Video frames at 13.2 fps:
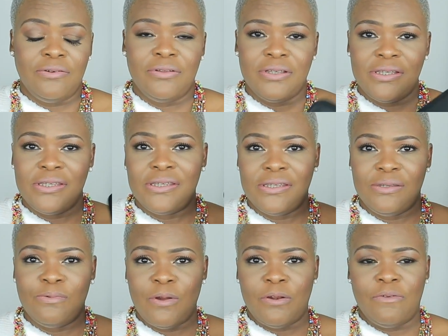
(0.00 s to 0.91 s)
This
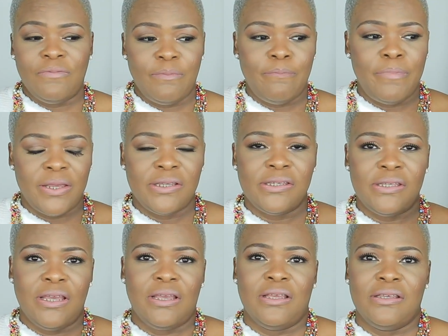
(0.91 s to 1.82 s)
is one of the best
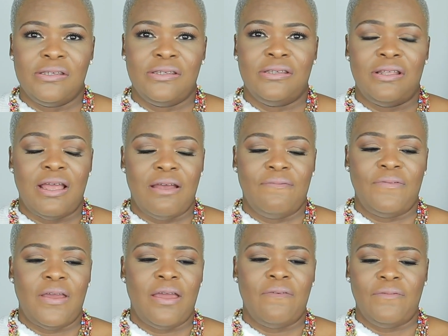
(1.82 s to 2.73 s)
things that
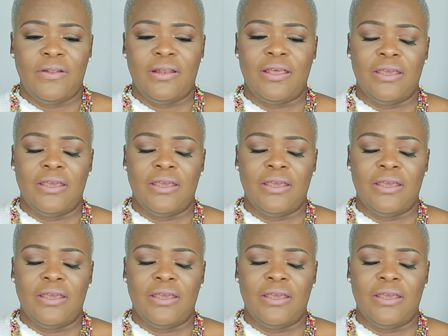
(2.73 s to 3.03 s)
I've ever